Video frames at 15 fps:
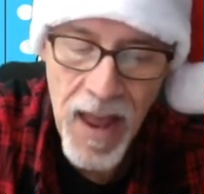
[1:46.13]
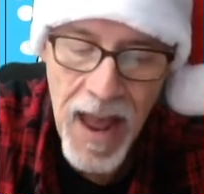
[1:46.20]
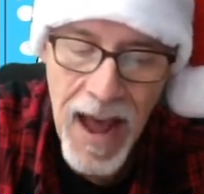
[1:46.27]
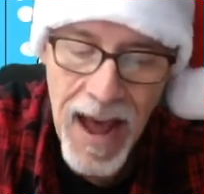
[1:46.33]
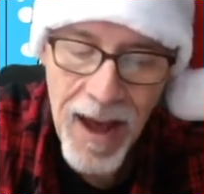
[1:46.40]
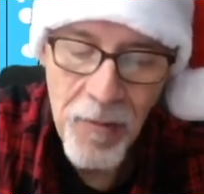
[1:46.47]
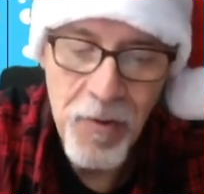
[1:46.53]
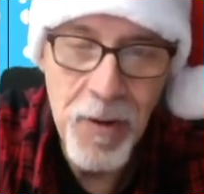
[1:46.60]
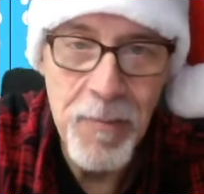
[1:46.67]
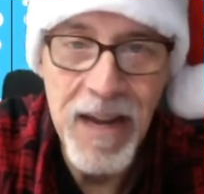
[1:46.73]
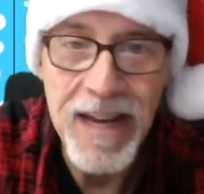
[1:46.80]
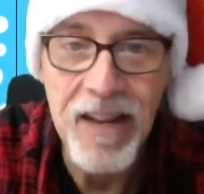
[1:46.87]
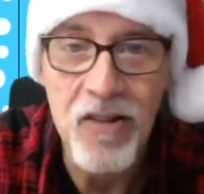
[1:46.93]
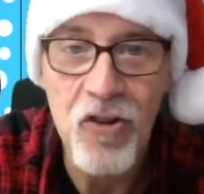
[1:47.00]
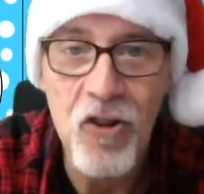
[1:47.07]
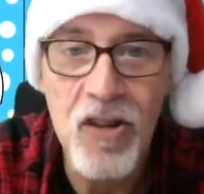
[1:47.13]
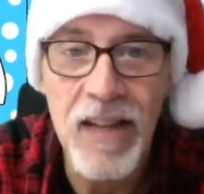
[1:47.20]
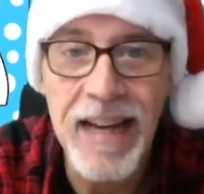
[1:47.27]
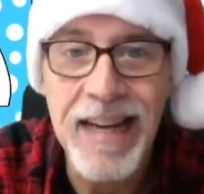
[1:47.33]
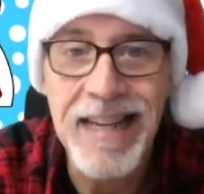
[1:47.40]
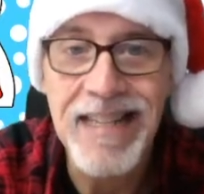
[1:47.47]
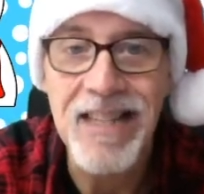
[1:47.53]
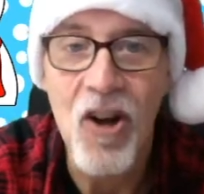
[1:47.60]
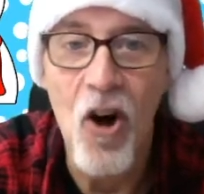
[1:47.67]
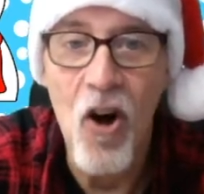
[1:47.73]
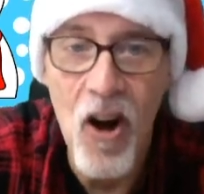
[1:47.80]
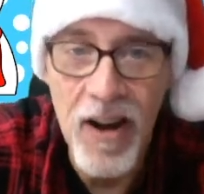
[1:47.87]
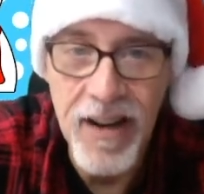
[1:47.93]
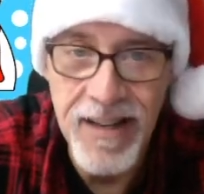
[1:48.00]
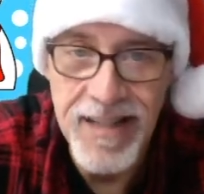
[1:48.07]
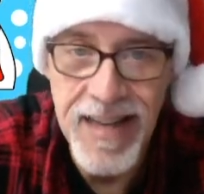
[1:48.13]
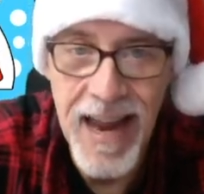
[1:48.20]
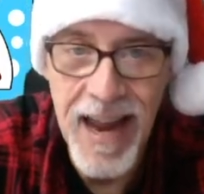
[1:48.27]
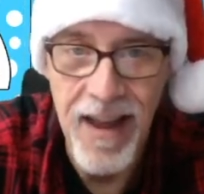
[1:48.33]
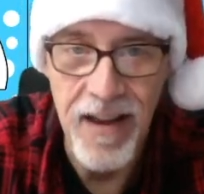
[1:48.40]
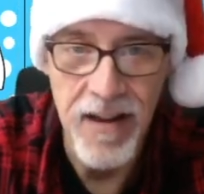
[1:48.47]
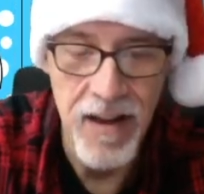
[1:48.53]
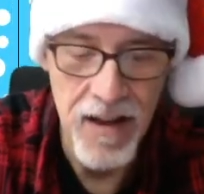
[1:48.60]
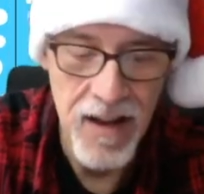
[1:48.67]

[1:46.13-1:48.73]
I want to make it look like it's on his head.